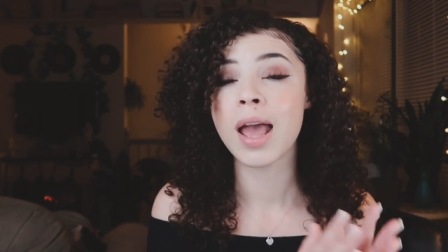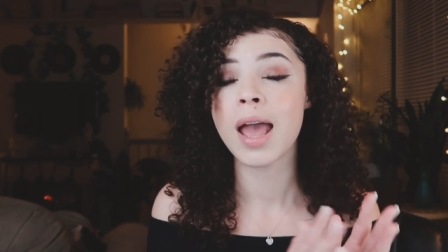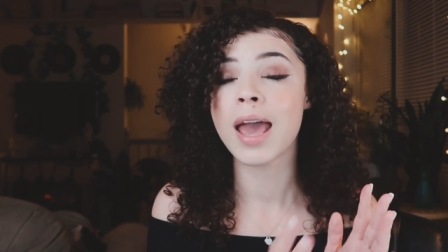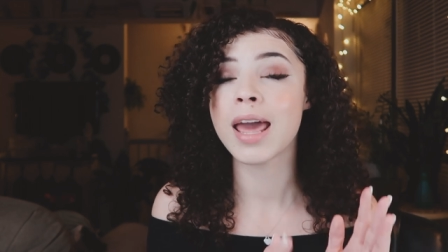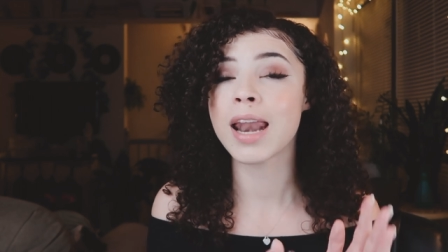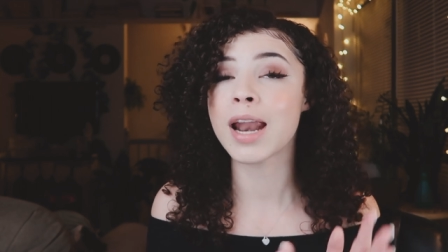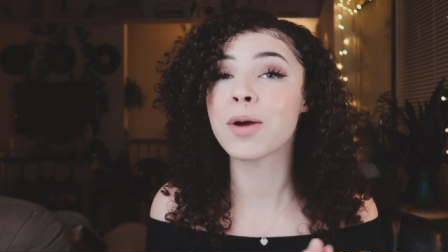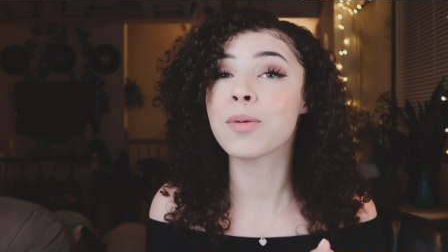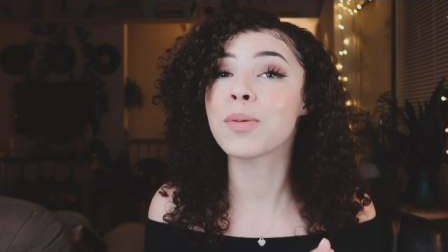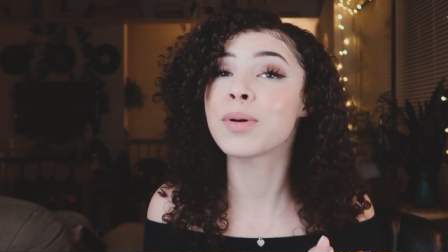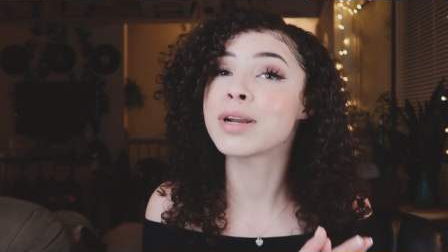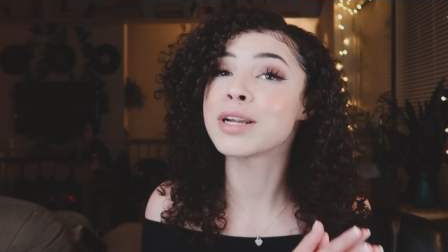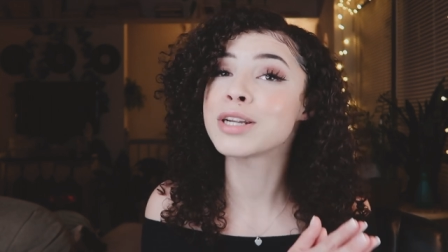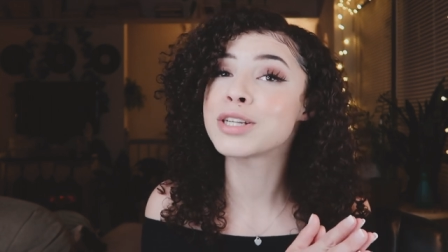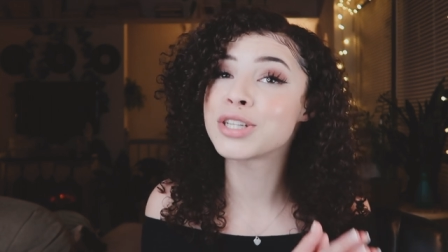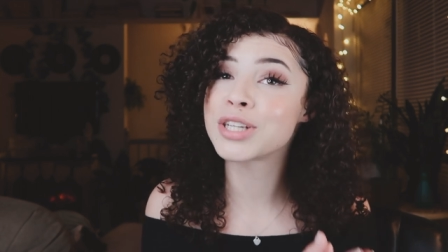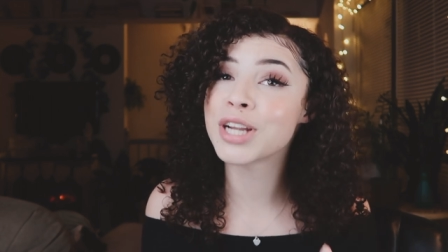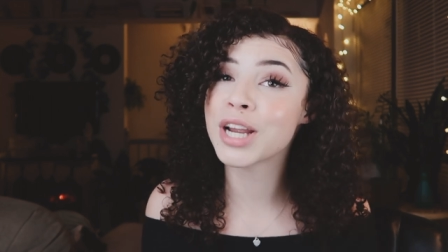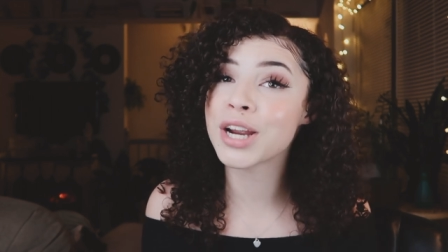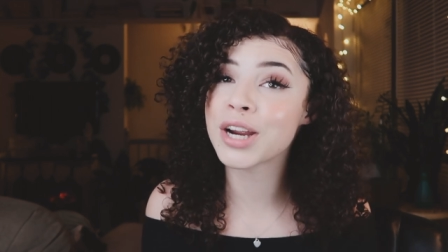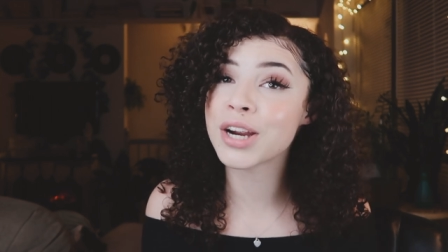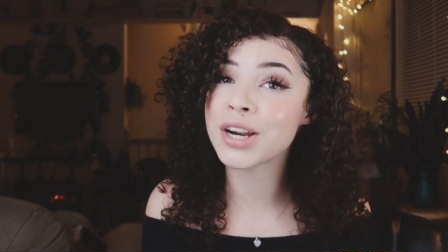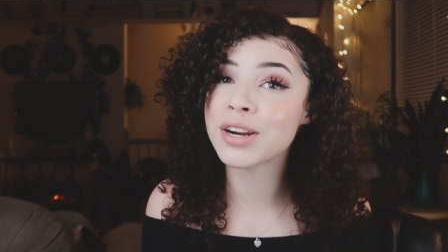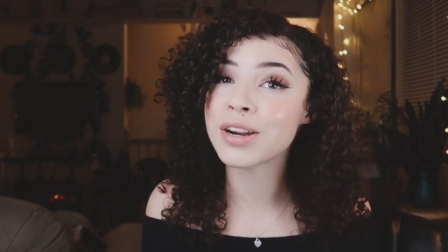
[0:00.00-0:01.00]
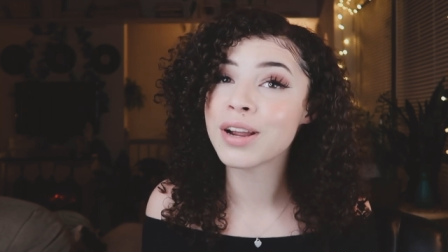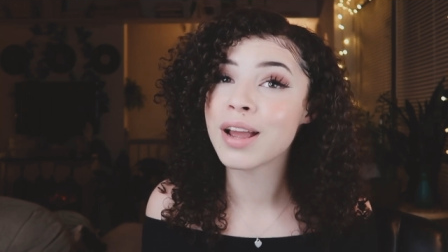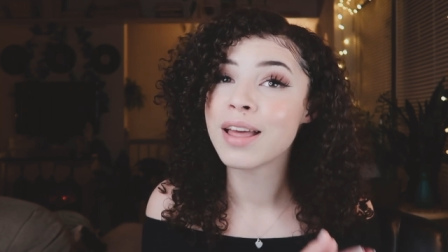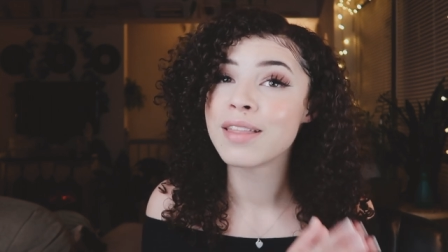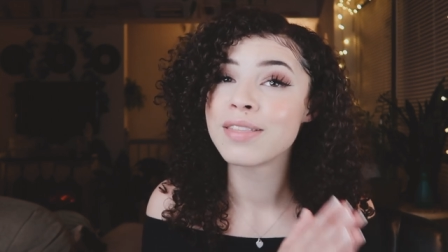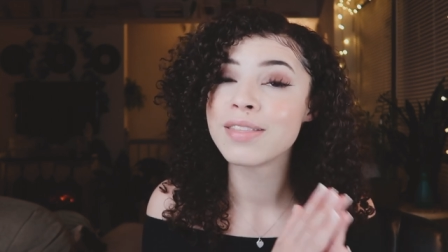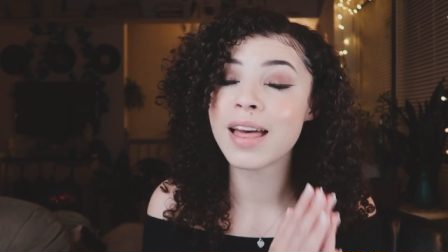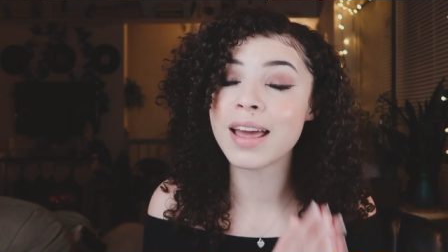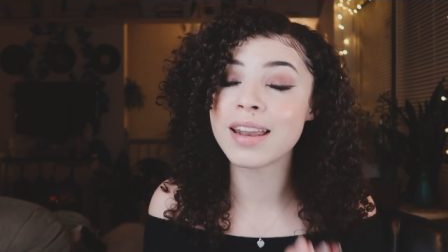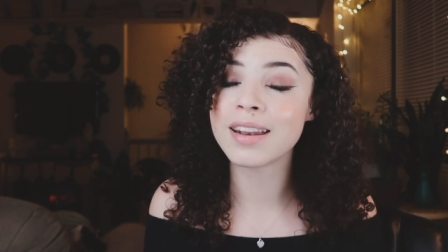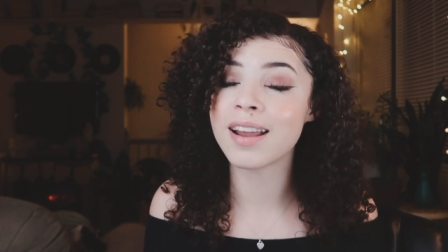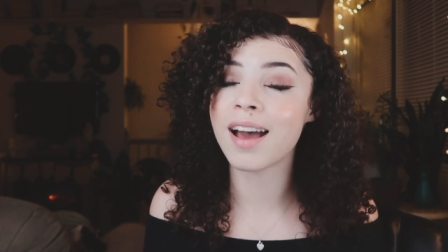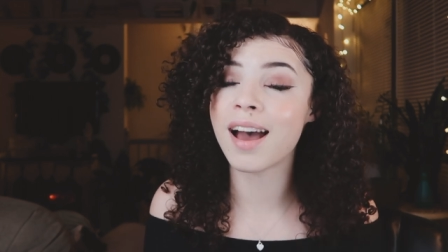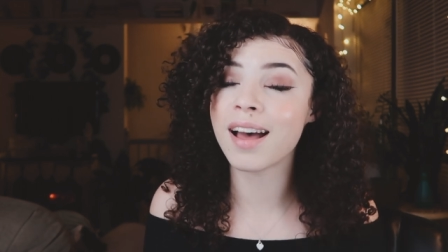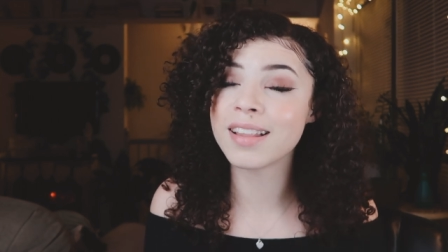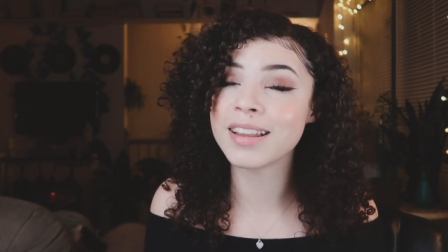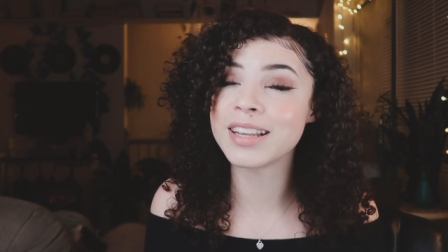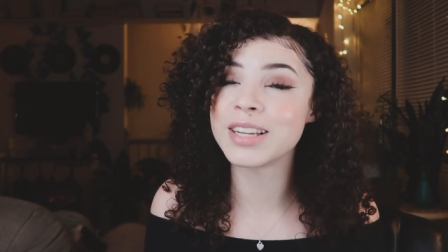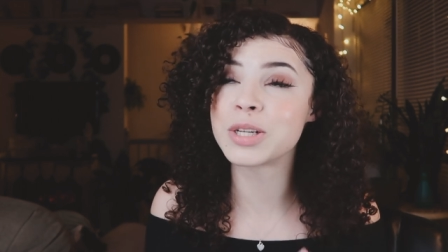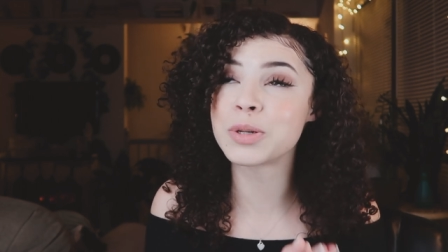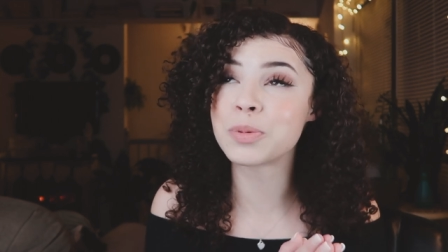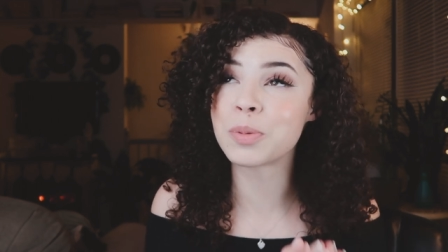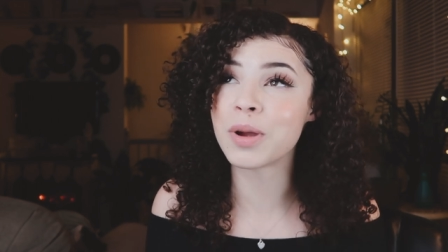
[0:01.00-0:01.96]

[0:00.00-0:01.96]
and I wanna share that knowledge